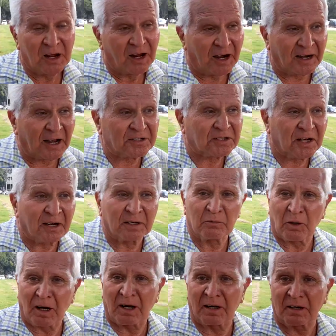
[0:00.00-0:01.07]
and I said,
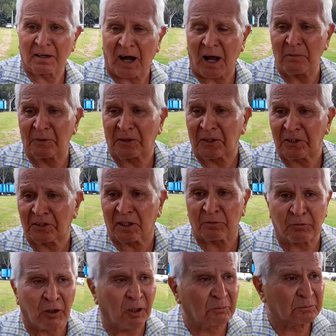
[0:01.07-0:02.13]
well, I'm a teacher
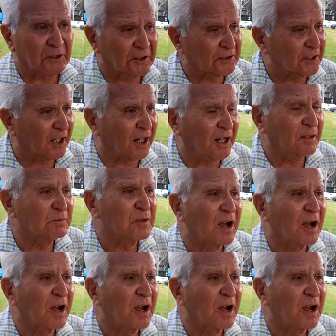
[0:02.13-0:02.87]
from India